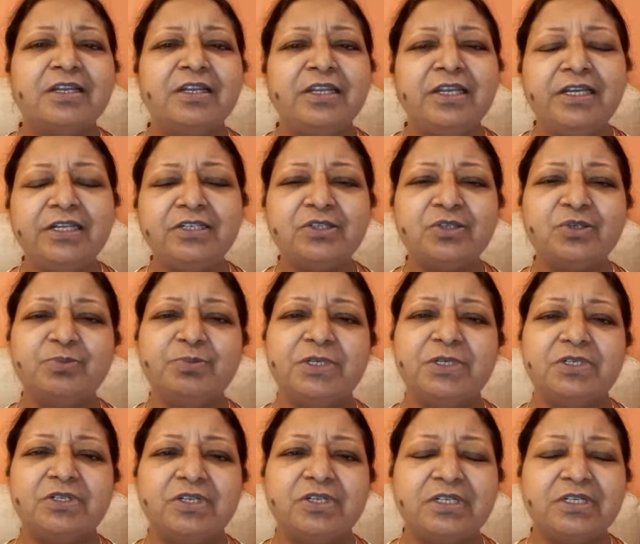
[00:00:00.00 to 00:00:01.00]
needs to
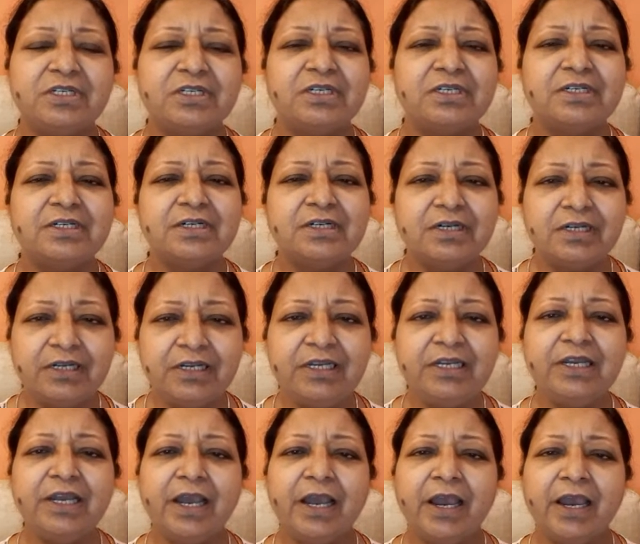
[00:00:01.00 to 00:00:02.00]
be treated
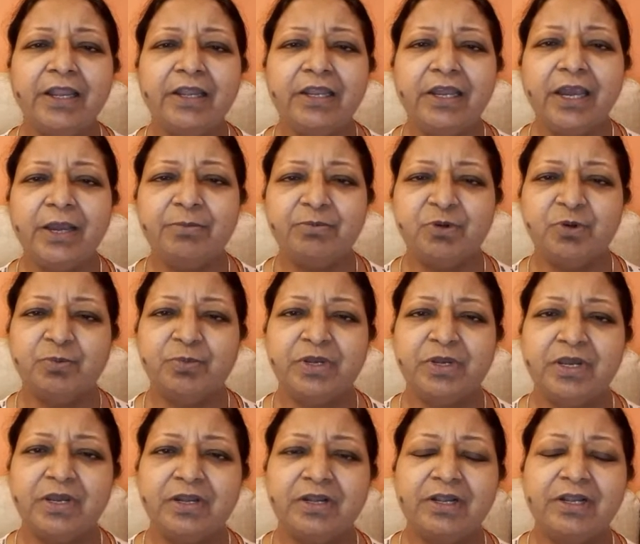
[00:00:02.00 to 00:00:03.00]
early and
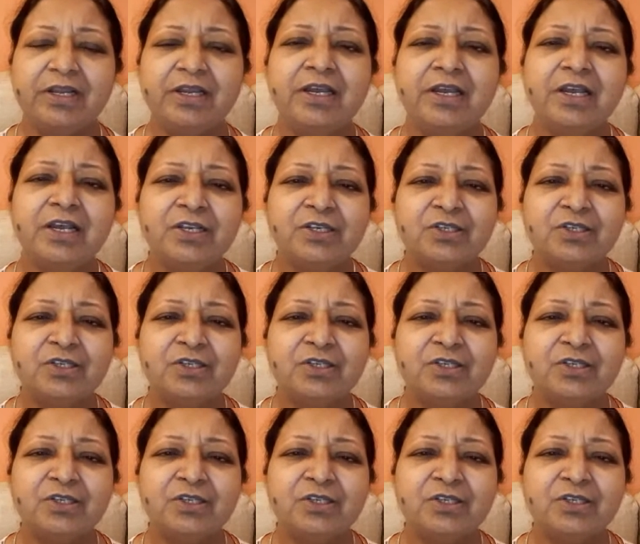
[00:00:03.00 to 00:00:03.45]
appropriately.